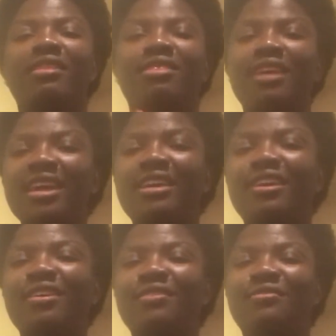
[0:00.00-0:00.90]
Thank
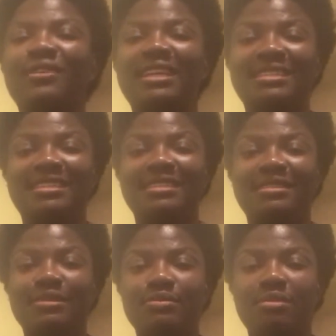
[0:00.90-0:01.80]
you for listening
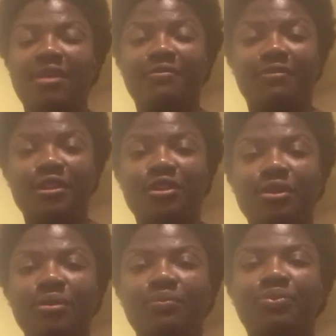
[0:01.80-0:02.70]
to my
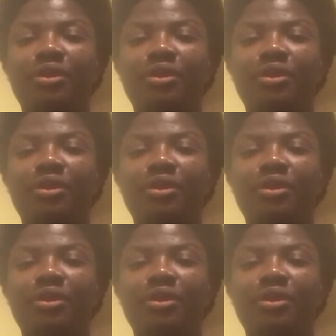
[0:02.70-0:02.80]
video.